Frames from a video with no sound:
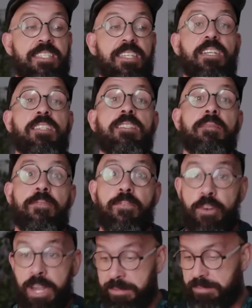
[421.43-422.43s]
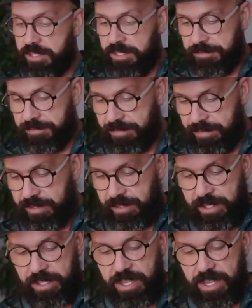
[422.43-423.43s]
these are some frames.
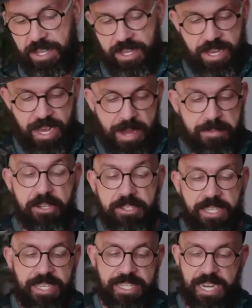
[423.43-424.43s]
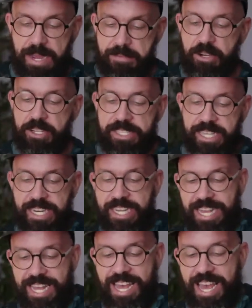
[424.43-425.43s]
I'm looking at, I'm not
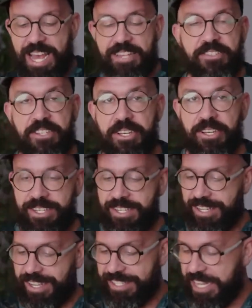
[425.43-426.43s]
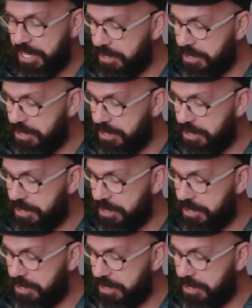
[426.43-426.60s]
getting as good as